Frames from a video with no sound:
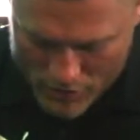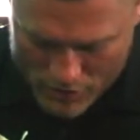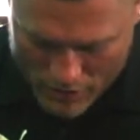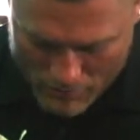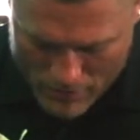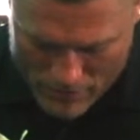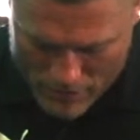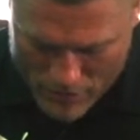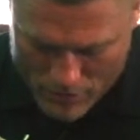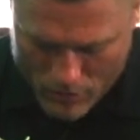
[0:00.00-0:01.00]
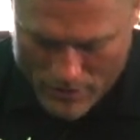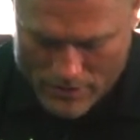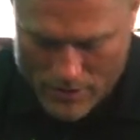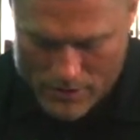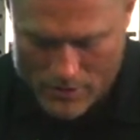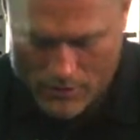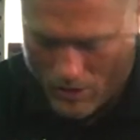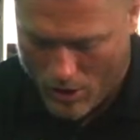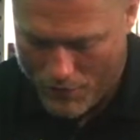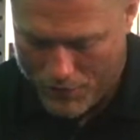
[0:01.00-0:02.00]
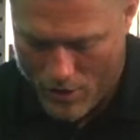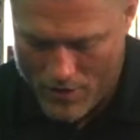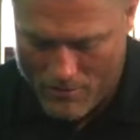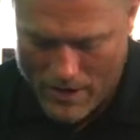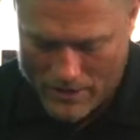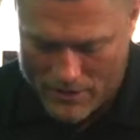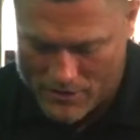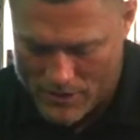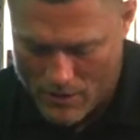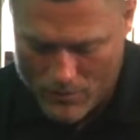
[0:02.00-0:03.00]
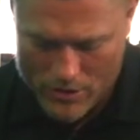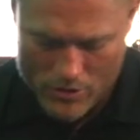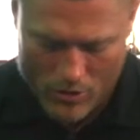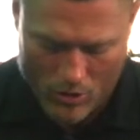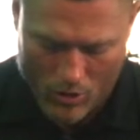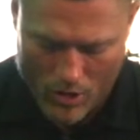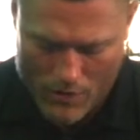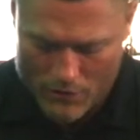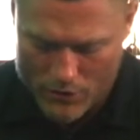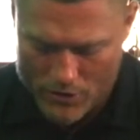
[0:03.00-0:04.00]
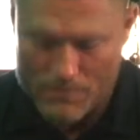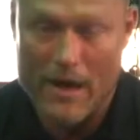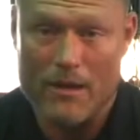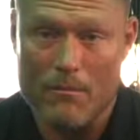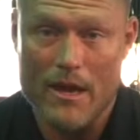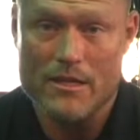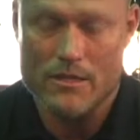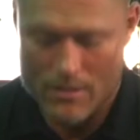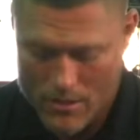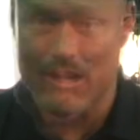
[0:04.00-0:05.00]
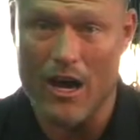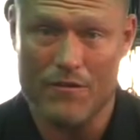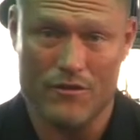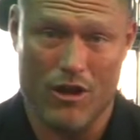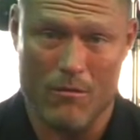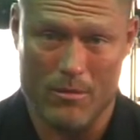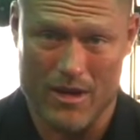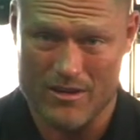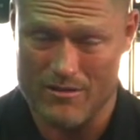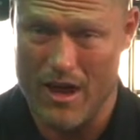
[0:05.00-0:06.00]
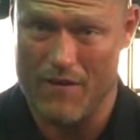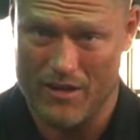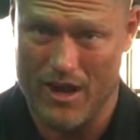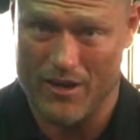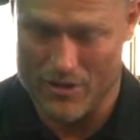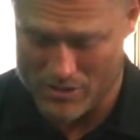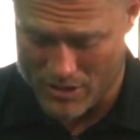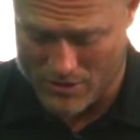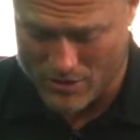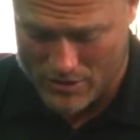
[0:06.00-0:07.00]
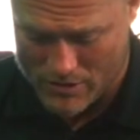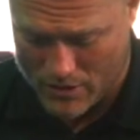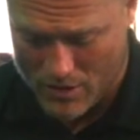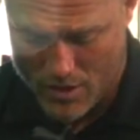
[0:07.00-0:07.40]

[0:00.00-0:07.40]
This will get messy, as it always does. I find that making a sandwich, all I ever do is make a mess. Half the time I'll be eating avocado skins on this thing.